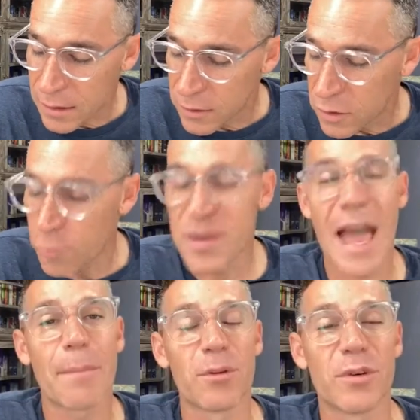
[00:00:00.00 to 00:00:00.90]
Don't be
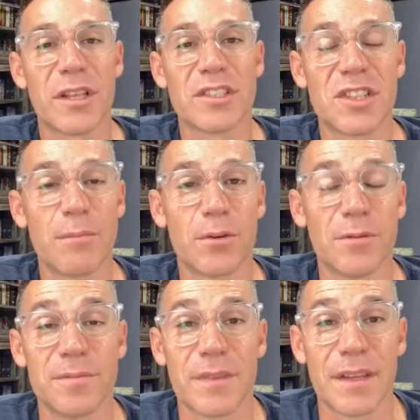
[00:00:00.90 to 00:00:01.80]
happy when they
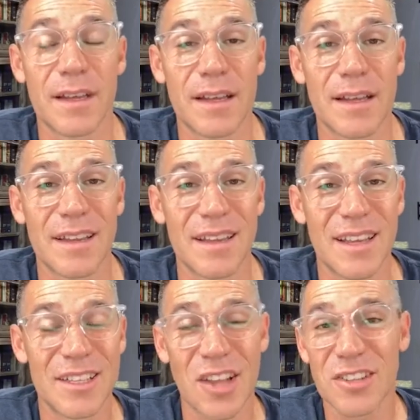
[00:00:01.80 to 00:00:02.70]
stumble.
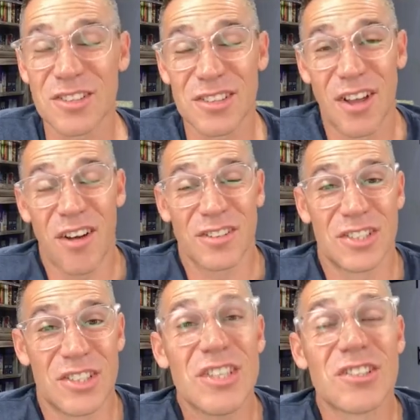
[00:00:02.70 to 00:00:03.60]
It's also, honestly,
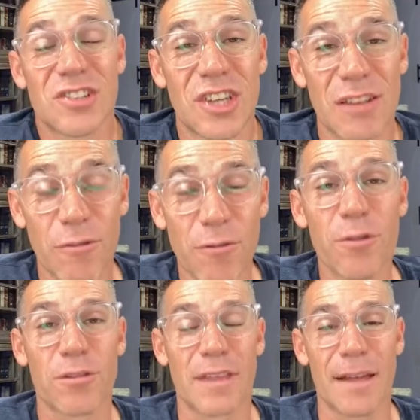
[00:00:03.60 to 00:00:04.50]
Jesus took it even
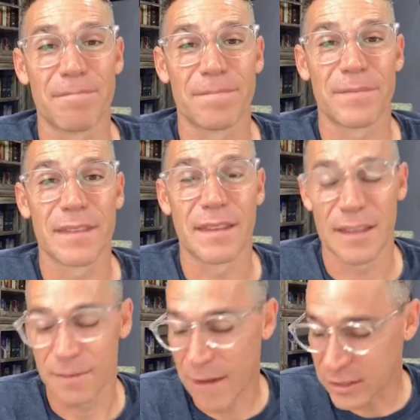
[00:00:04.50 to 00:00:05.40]
further than that.
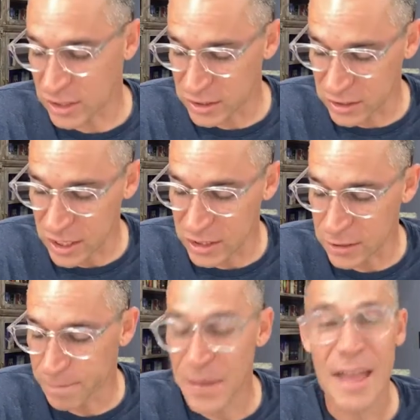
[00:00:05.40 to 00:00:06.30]
In fact, Jesus
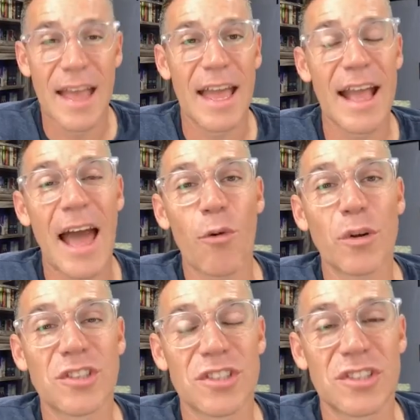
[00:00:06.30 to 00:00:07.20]
says, hey, I don't
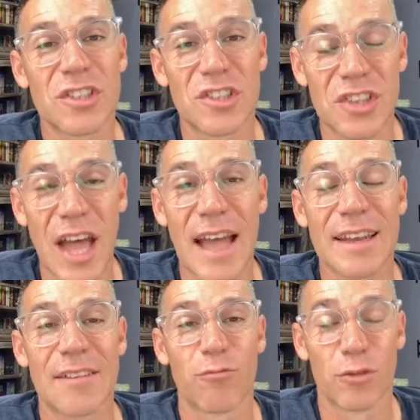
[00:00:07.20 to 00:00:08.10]
want you to just
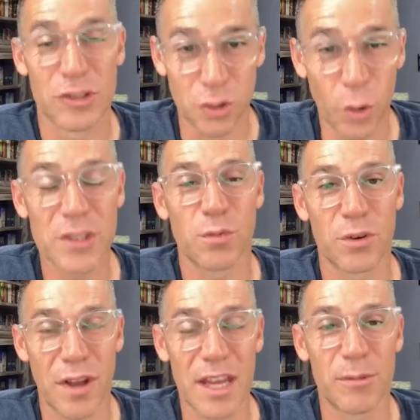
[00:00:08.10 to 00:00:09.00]
not rejoice when
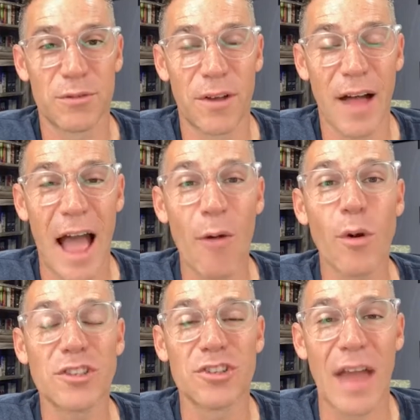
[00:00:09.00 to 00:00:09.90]
your enemies fail. I
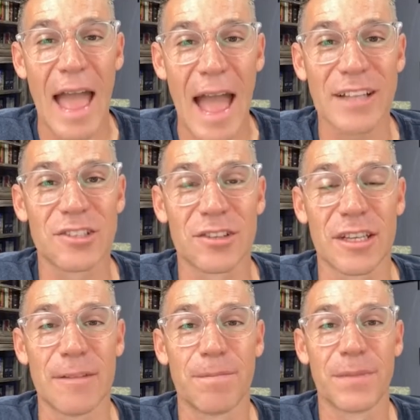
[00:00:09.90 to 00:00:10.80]
want you to
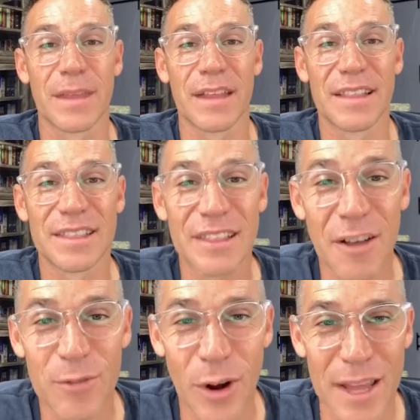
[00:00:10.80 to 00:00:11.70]
actually
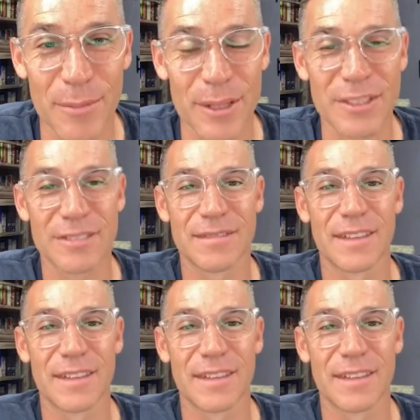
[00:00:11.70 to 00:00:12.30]
love your enemies.